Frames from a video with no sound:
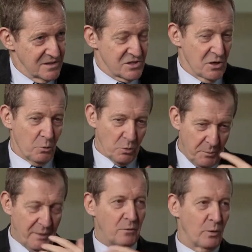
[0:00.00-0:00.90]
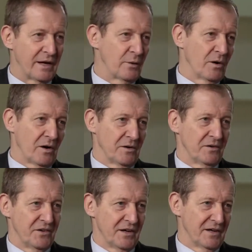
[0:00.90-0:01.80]
So it will depend where you are
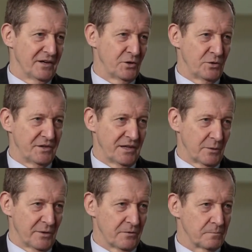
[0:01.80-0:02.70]
and who you're dealing with.